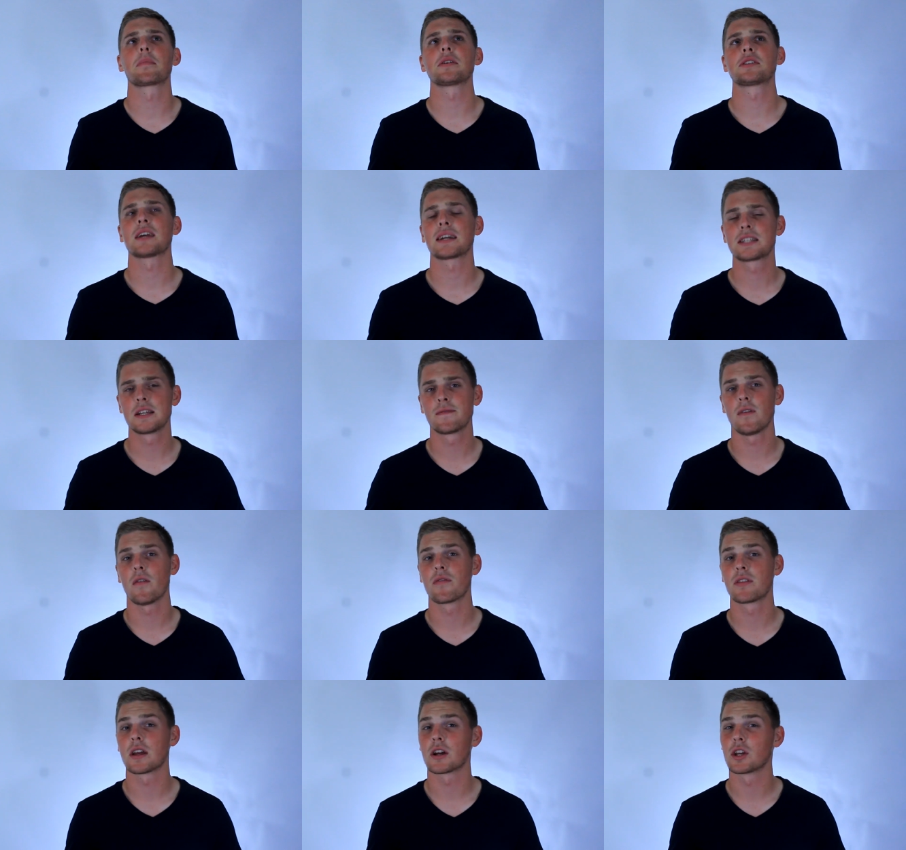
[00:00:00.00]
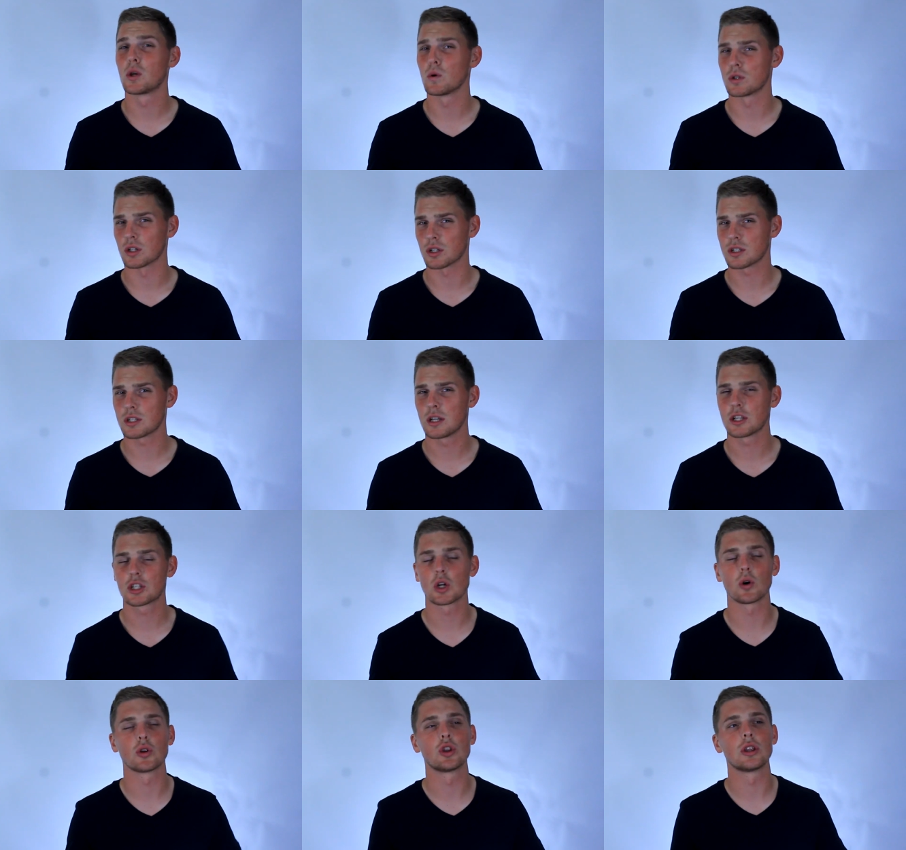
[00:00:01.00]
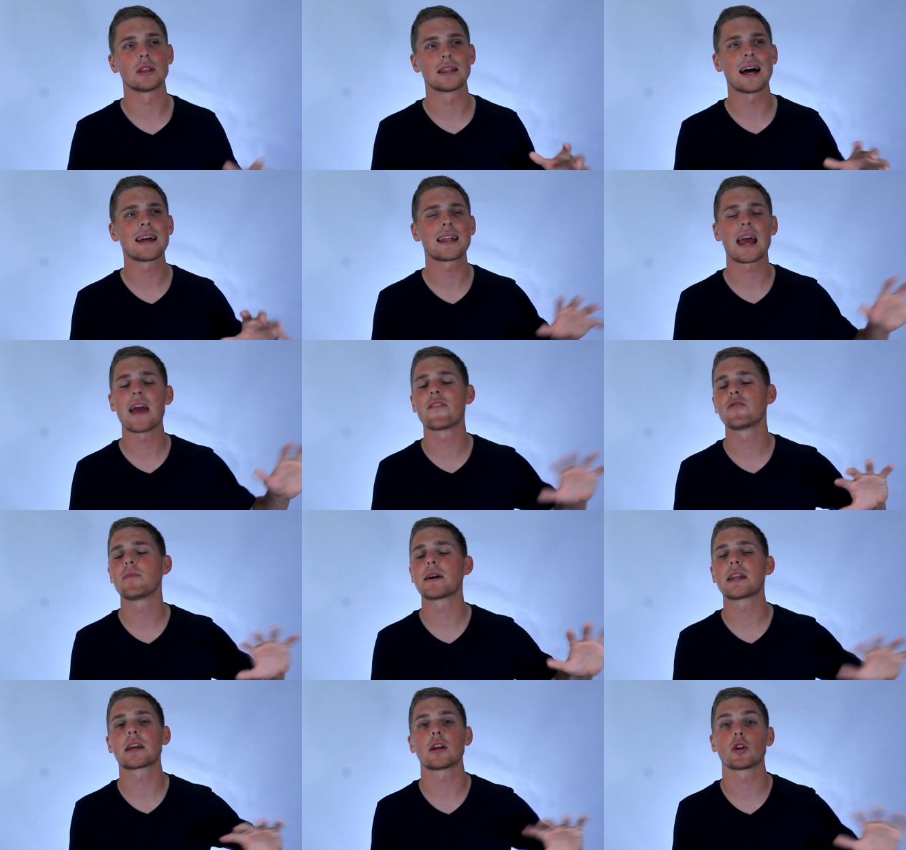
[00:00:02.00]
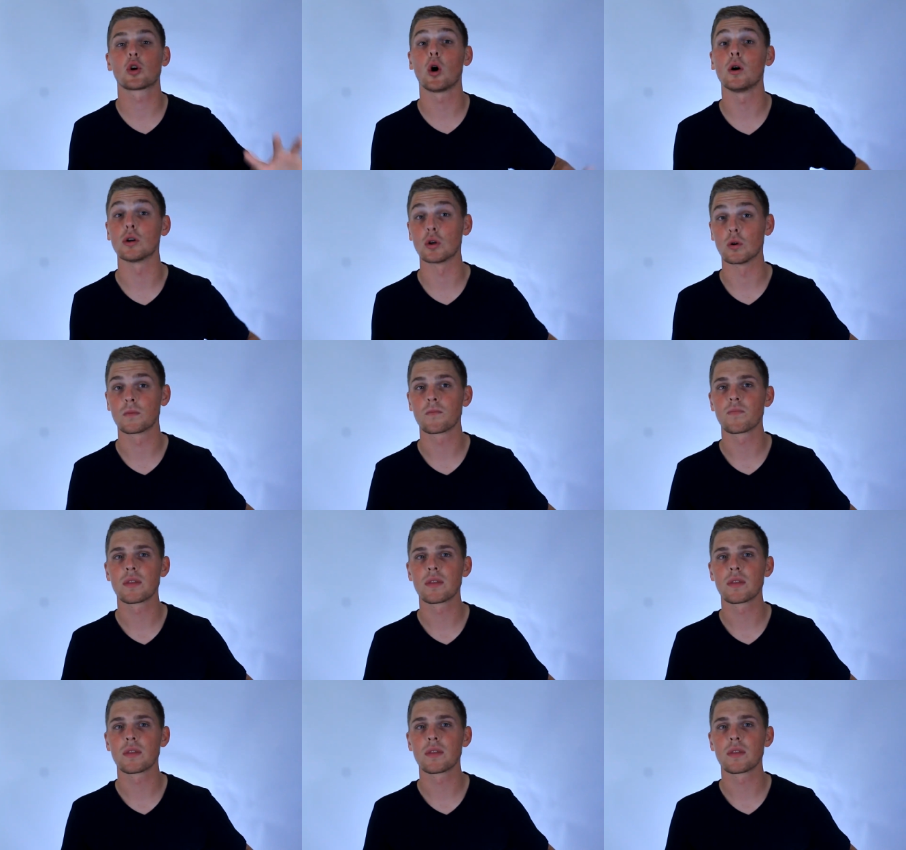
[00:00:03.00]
protective of their users. So not everybody can call you.